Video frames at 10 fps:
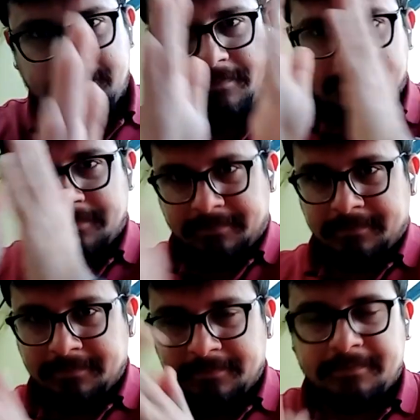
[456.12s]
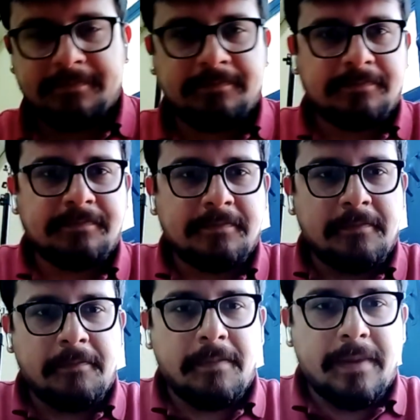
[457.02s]
Now I can see that I am
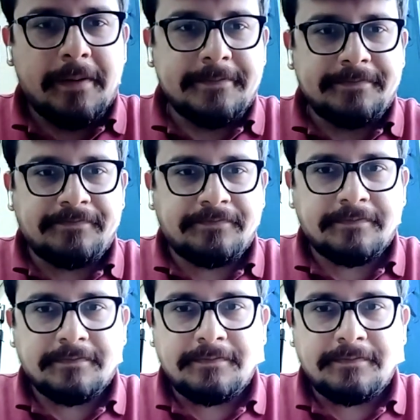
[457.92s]
logged in